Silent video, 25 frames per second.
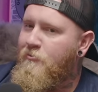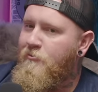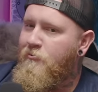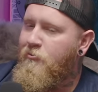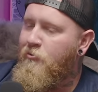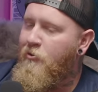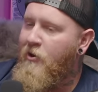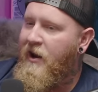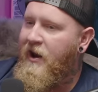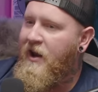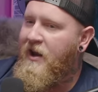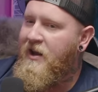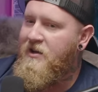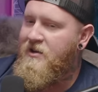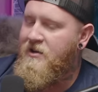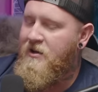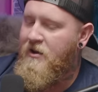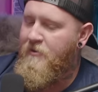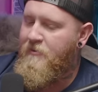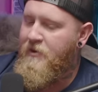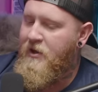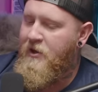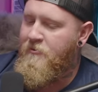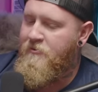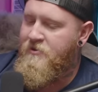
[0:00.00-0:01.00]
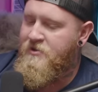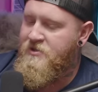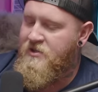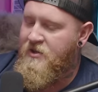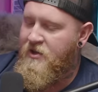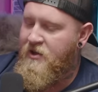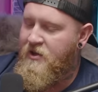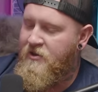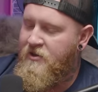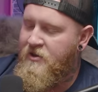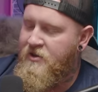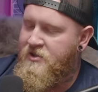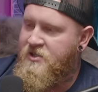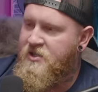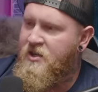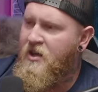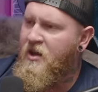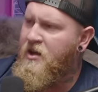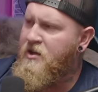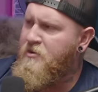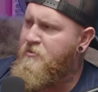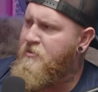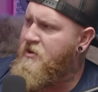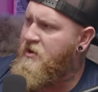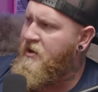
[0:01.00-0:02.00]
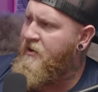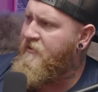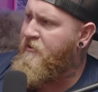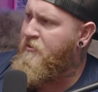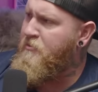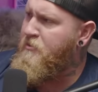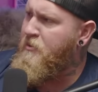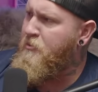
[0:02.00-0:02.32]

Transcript: random. It was the son. Do you